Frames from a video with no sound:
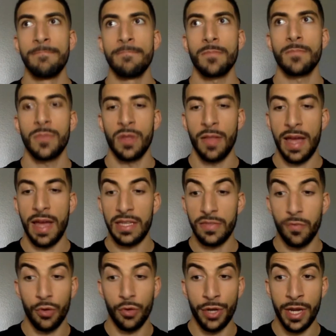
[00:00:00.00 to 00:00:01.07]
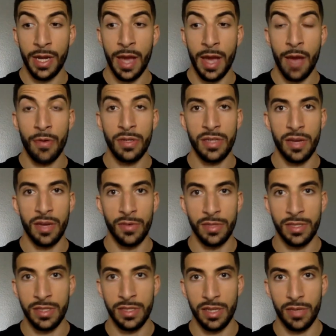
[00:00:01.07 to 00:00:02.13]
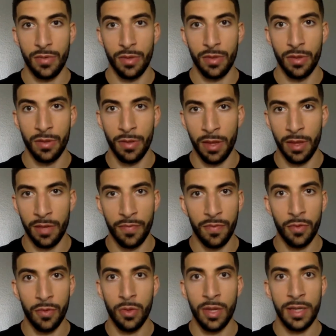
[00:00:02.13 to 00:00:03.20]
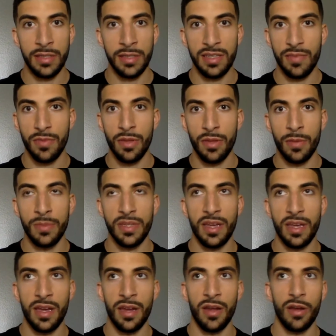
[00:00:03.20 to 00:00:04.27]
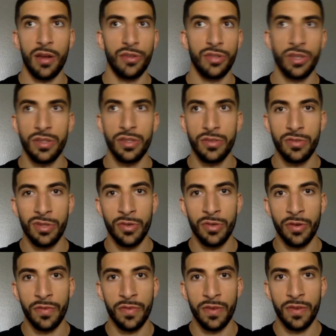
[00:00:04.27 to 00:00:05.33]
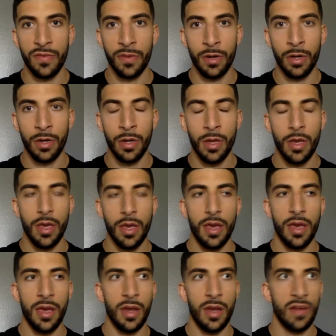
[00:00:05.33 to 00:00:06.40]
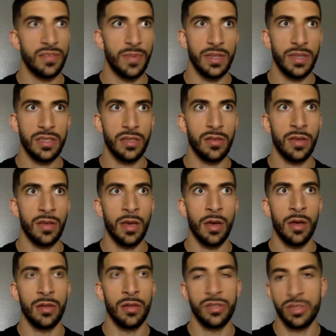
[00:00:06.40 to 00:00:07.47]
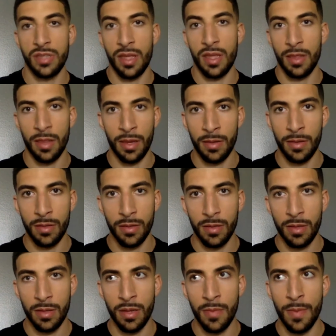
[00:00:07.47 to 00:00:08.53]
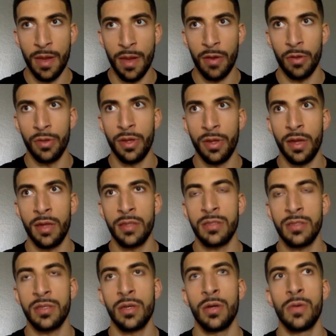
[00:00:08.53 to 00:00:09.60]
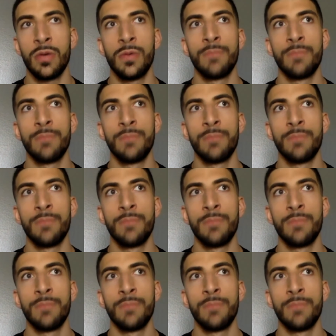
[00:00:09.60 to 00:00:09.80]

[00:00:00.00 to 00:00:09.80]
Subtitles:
the last 48 hours, I was sick with like flu-like symptoms. I had 102-degree fever, and I was basically just like in bed all day. So